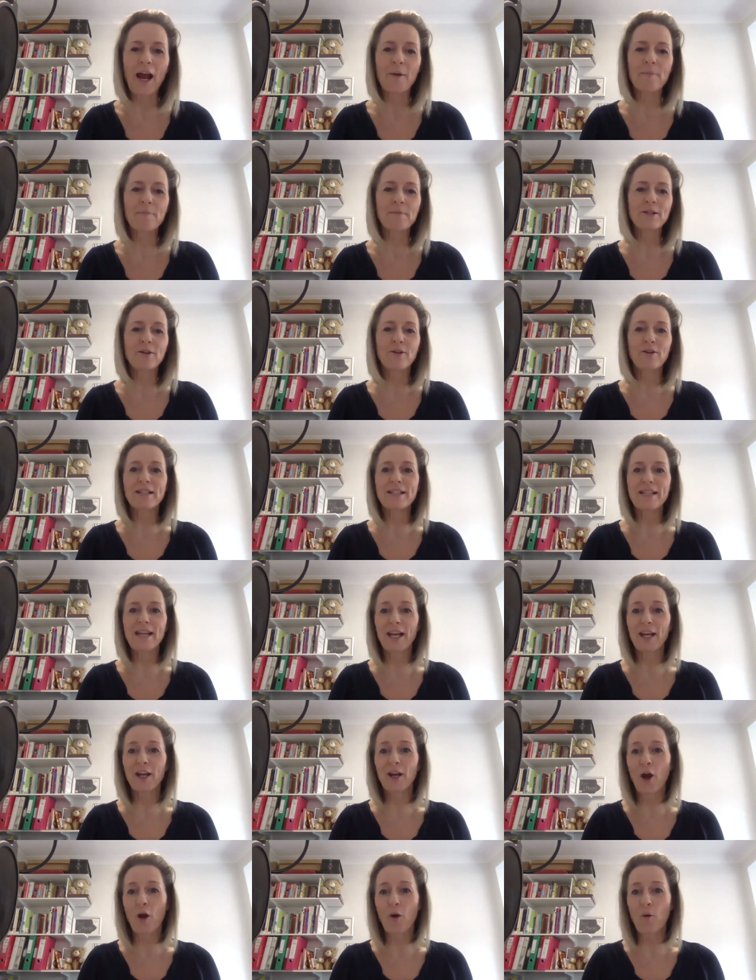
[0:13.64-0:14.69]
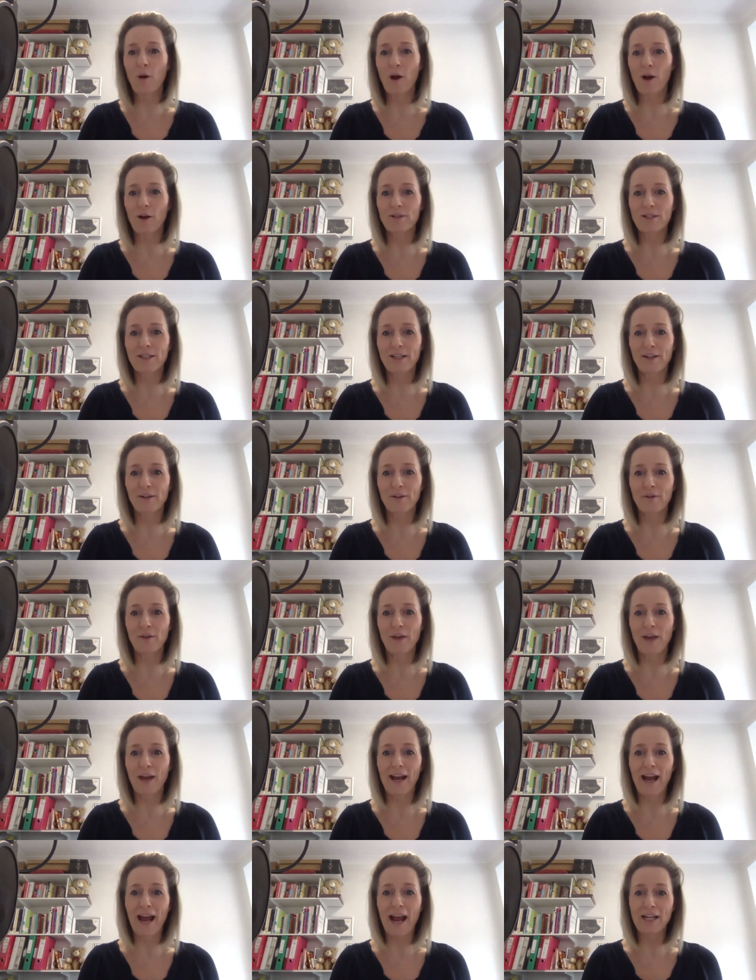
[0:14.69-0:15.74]
Sorry it's taken a while to
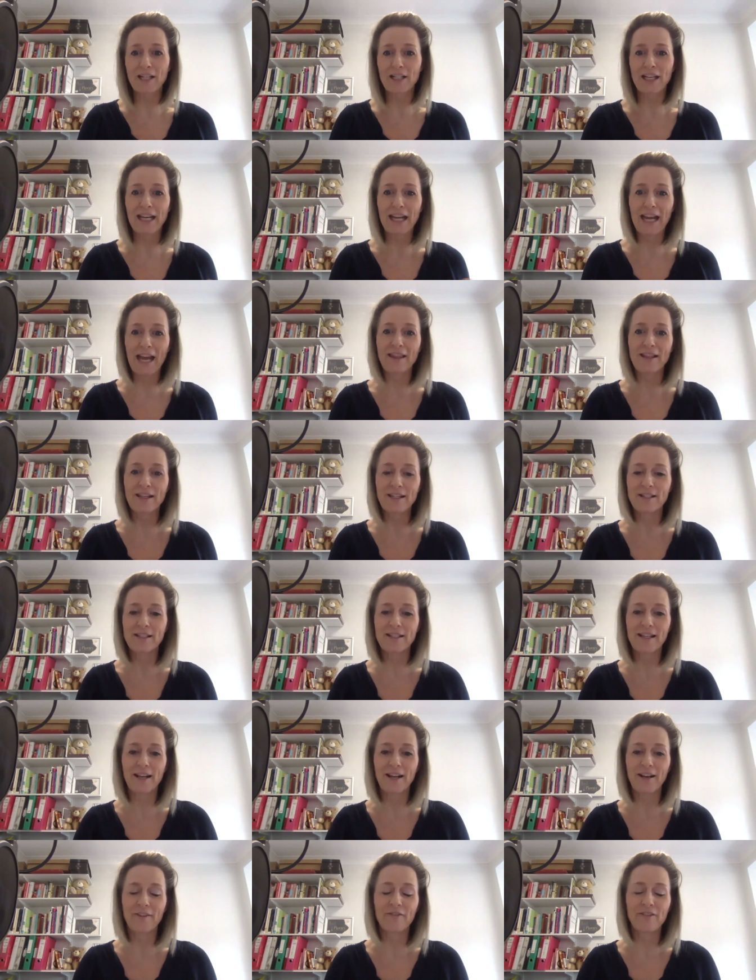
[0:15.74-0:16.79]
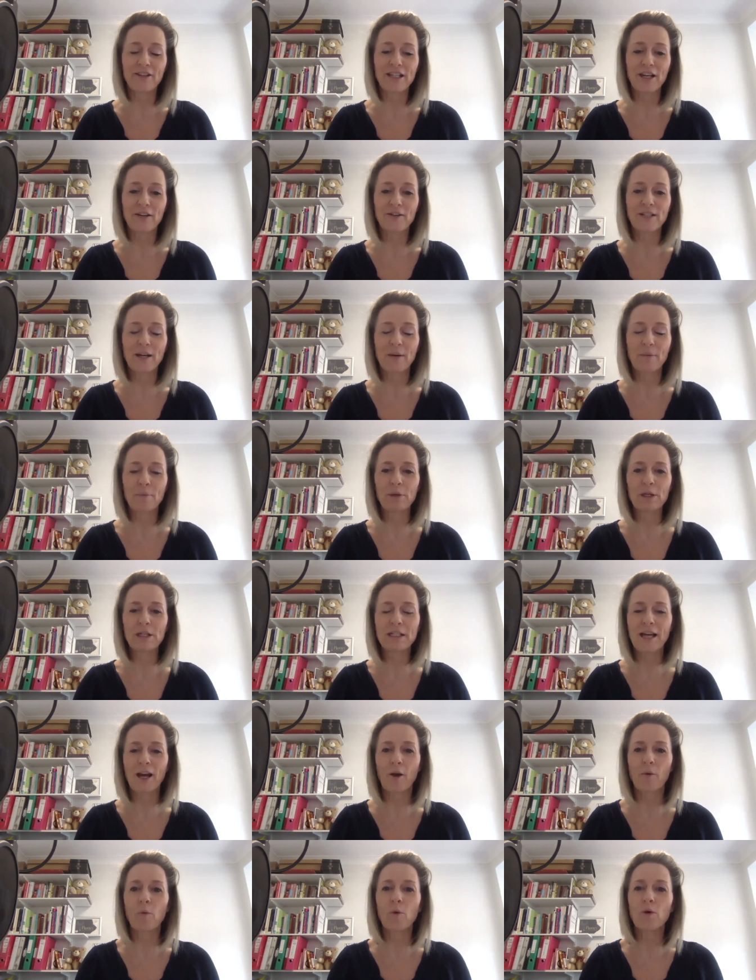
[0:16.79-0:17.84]
actually get this video done, but
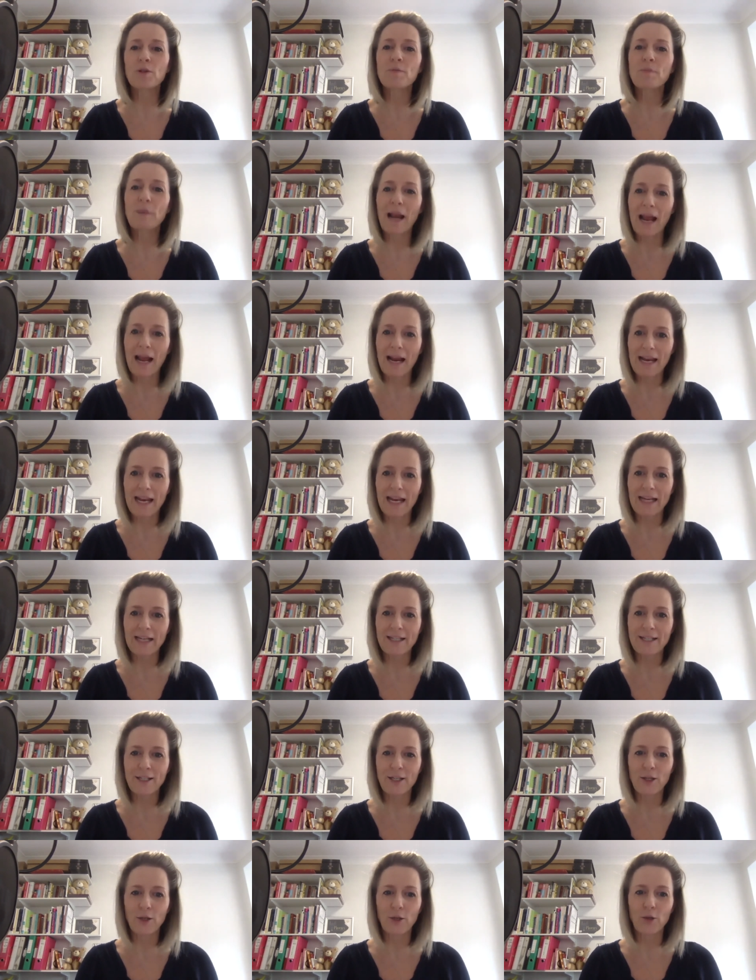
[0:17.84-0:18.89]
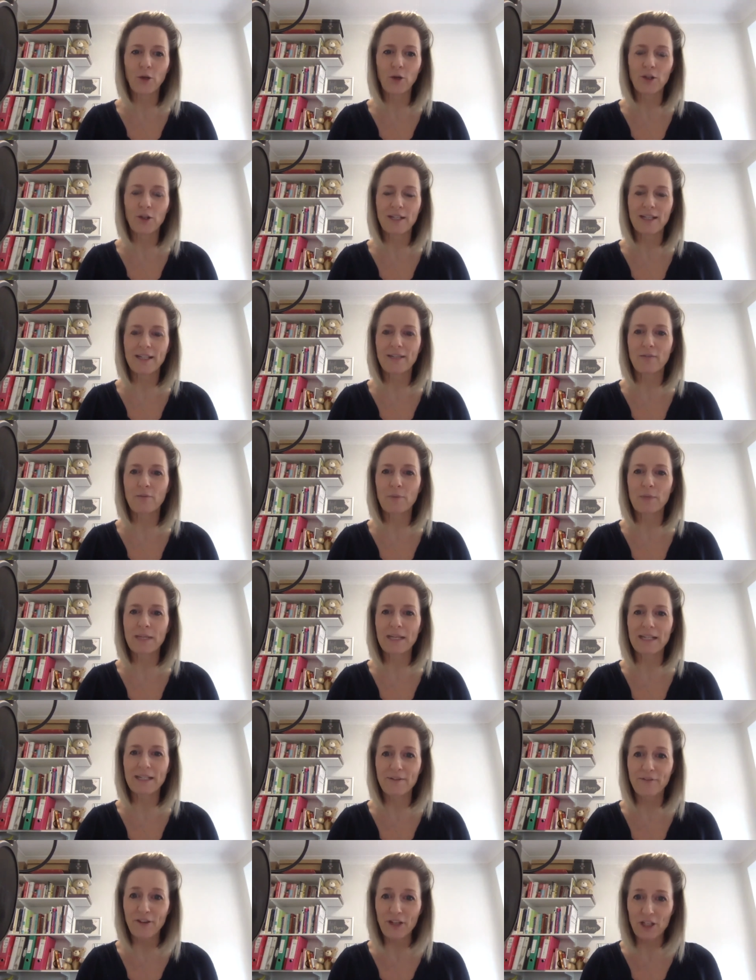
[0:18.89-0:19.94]
I was planning to contact everybody
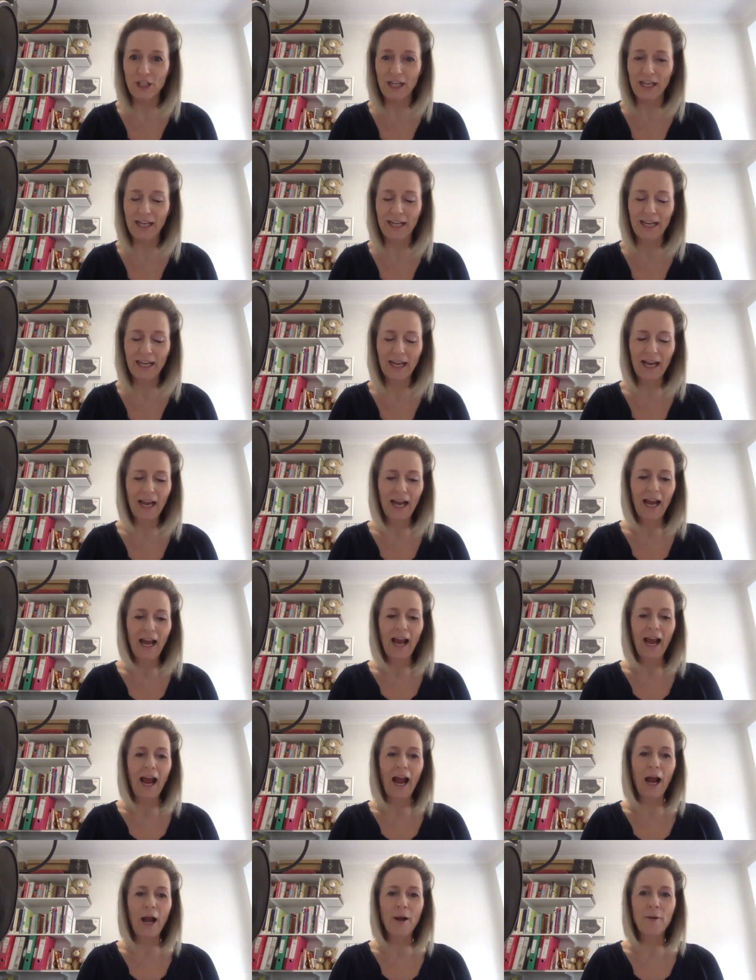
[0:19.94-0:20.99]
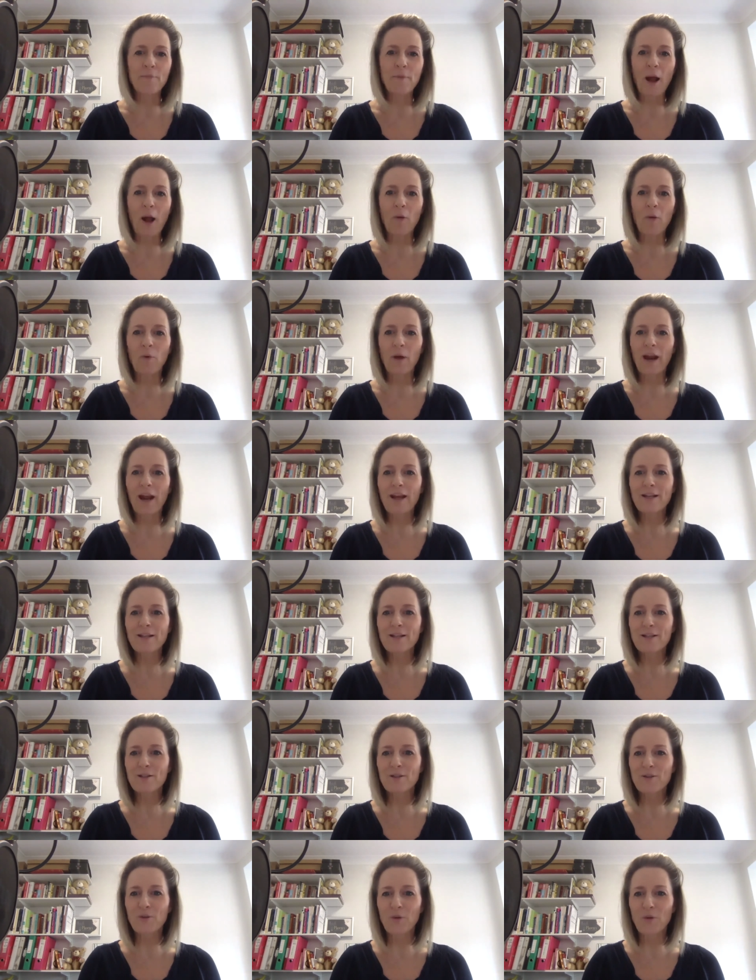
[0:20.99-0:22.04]
individually. And when I
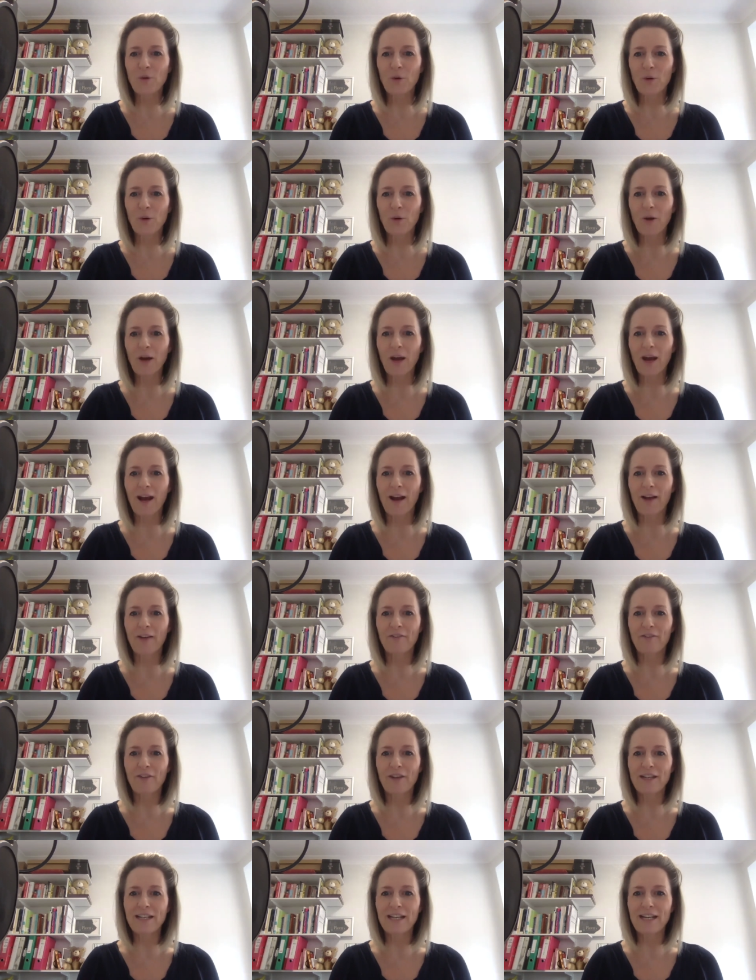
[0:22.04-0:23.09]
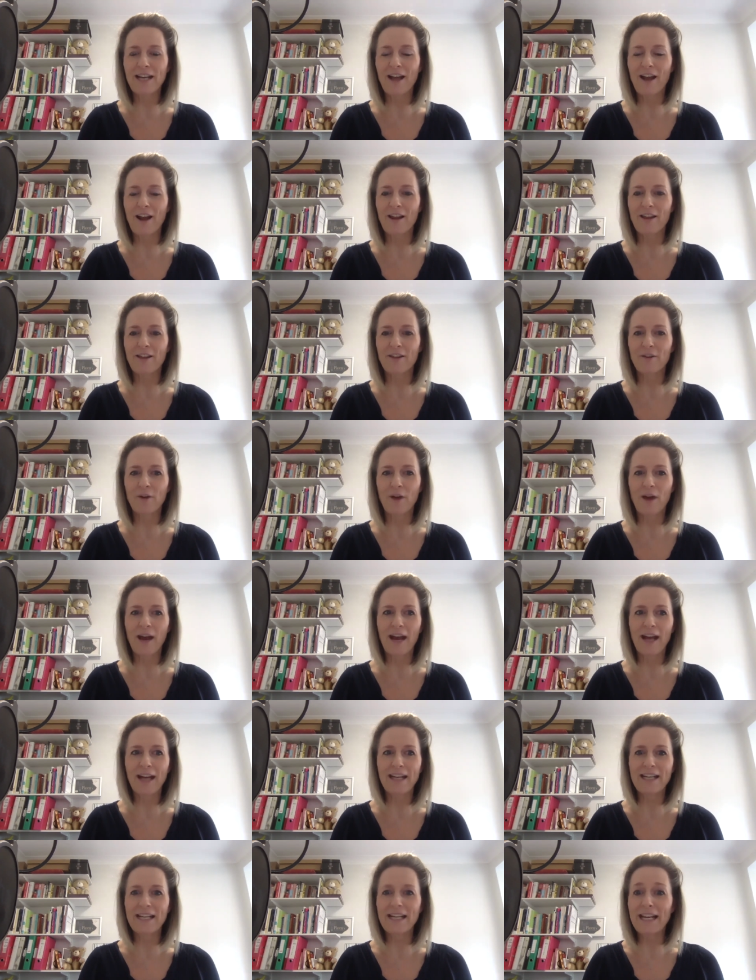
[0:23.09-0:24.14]
saw Friday night that I
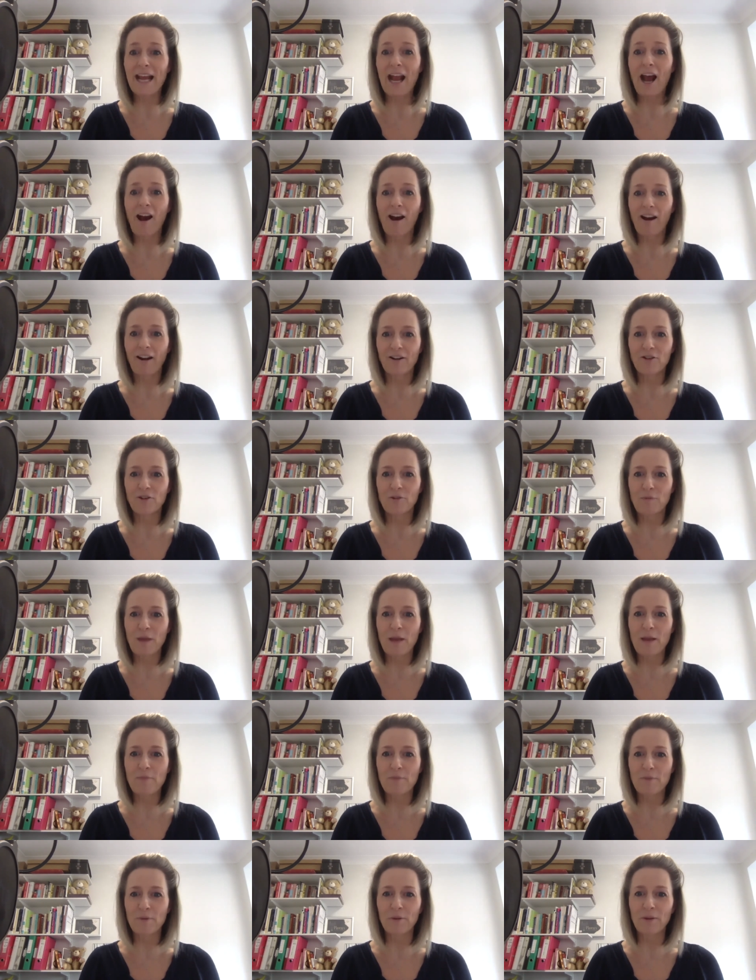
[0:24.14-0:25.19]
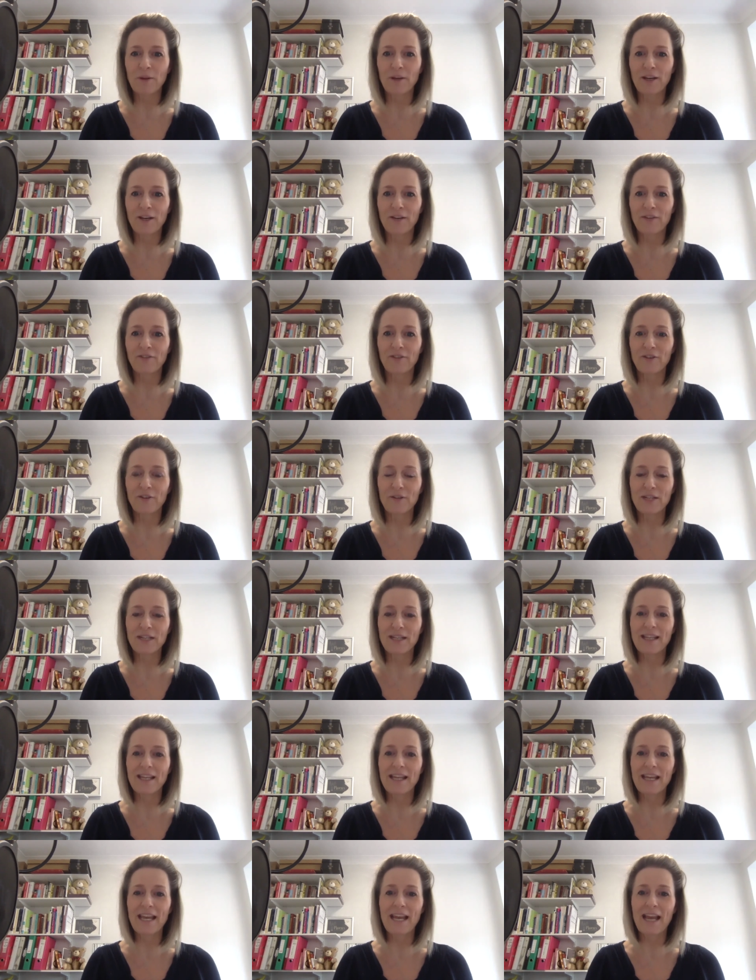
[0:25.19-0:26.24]
had nearly 100 people that had filled in
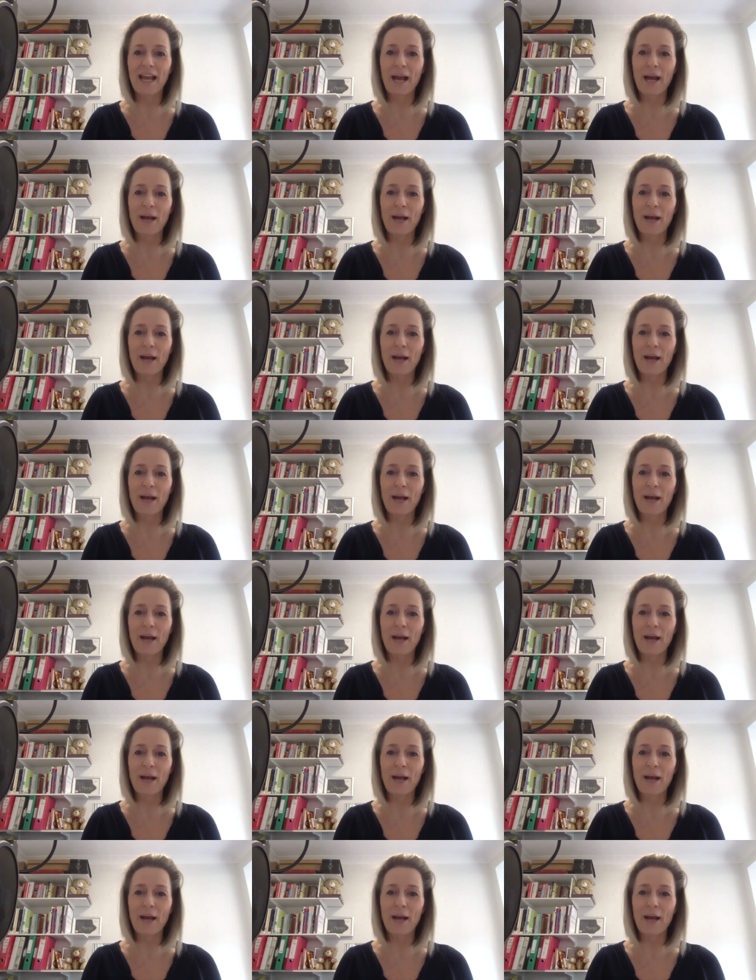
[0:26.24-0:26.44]
the